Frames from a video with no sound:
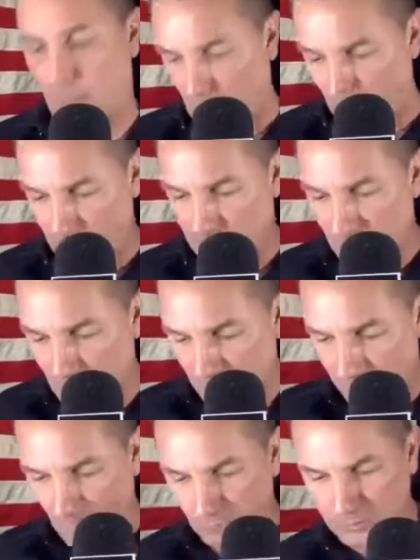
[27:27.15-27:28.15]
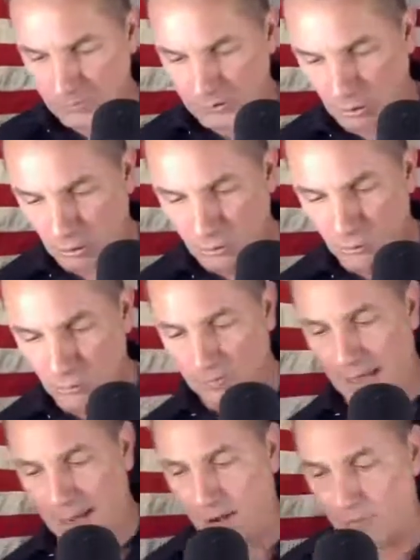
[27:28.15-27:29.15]
What was what was so you were
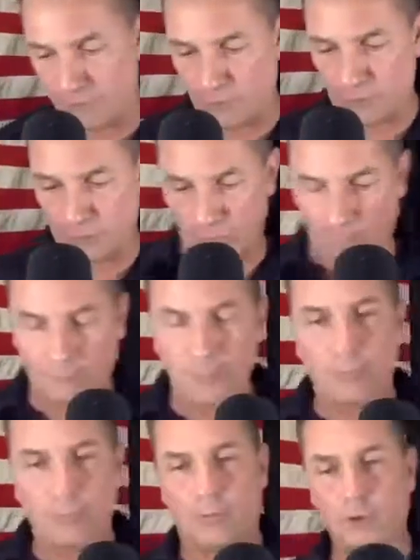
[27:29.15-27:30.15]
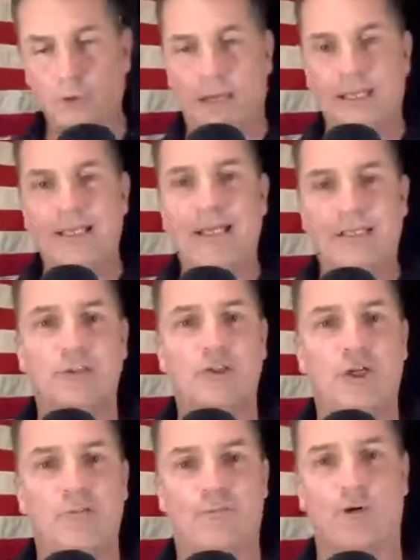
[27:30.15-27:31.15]
there for when we, you were at
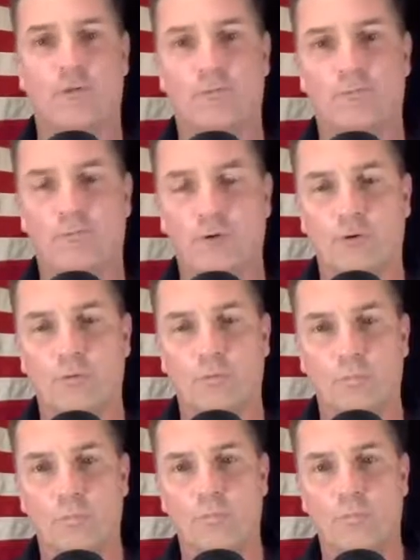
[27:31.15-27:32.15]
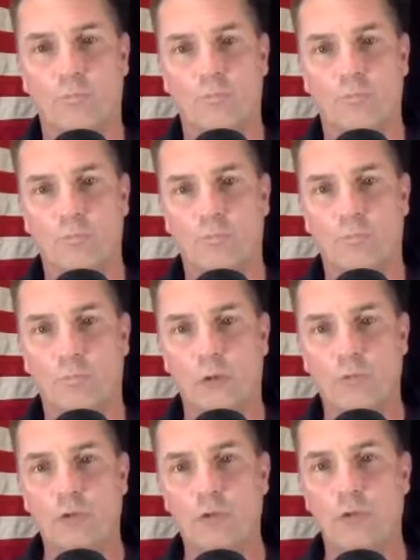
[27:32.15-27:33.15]
ESG for for when
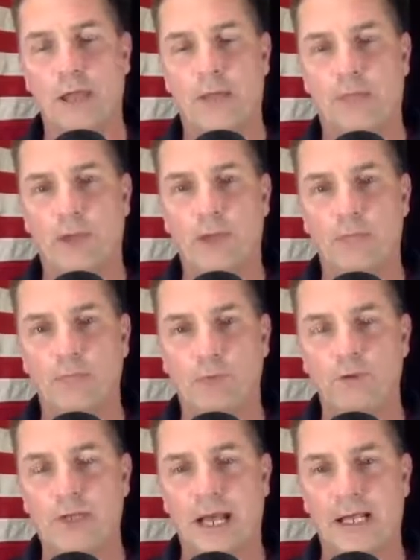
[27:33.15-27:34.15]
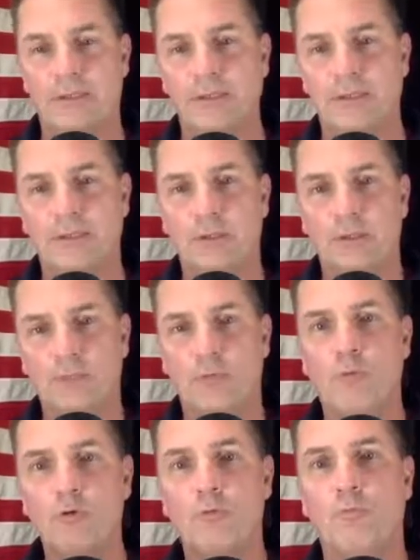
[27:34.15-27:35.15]
were you there and would you guys
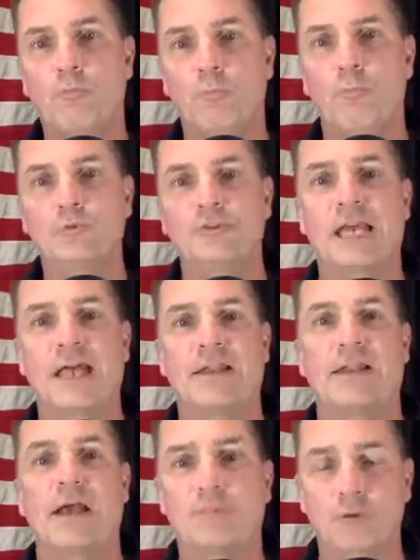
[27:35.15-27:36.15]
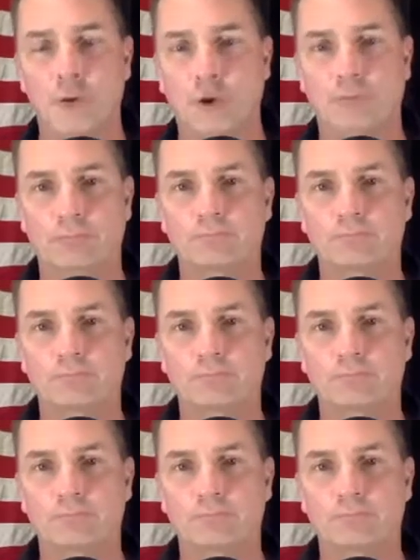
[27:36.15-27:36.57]
what were you setting up to do?